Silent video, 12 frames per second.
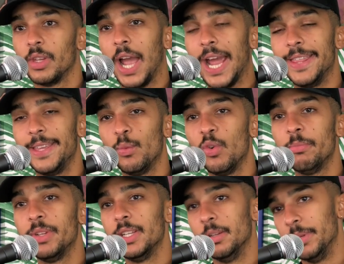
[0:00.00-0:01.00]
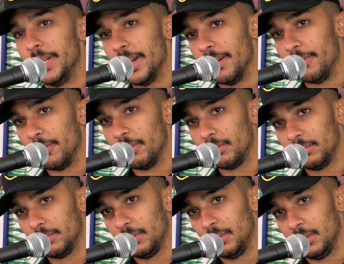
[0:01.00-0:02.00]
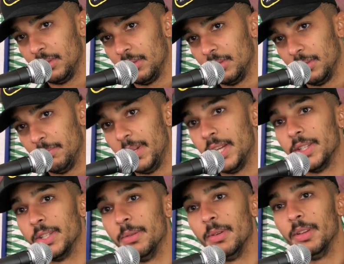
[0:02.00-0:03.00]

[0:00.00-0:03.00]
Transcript: I think women need to be careful because